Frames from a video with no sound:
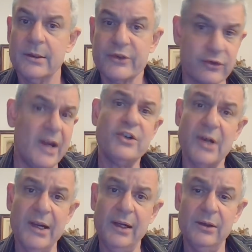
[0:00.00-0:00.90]

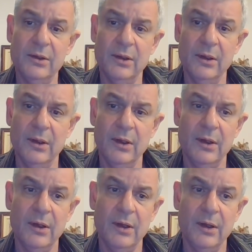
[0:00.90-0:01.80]
Strangely,
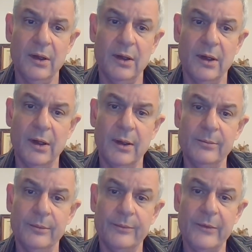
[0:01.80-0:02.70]

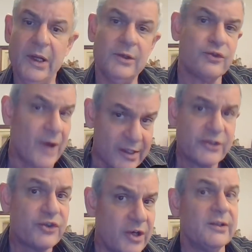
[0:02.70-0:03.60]
in
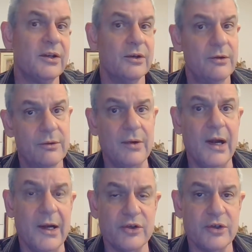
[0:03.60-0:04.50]
transgender
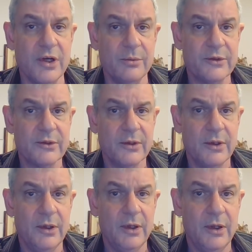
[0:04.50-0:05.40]
relationships,
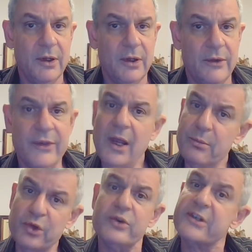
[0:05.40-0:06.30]
the
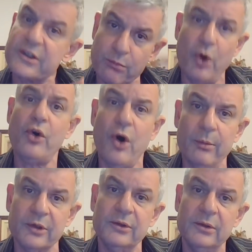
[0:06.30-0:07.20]
abuse is more
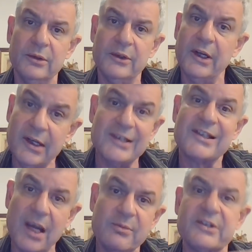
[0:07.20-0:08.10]
common than in
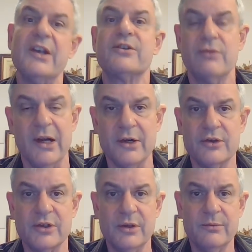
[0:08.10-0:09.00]
same-sex
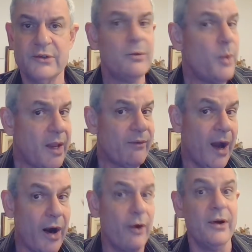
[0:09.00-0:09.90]
relationships. So we have a
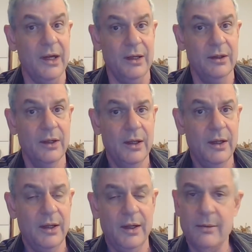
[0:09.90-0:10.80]
hierarchy.
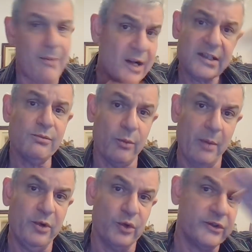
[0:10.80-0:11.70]
Maximum
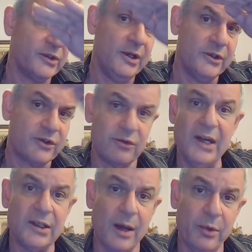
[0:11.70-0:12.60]
abuse in
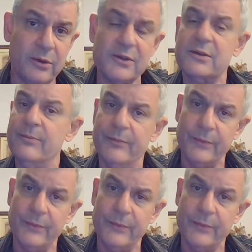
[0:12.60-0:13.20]
straight couples,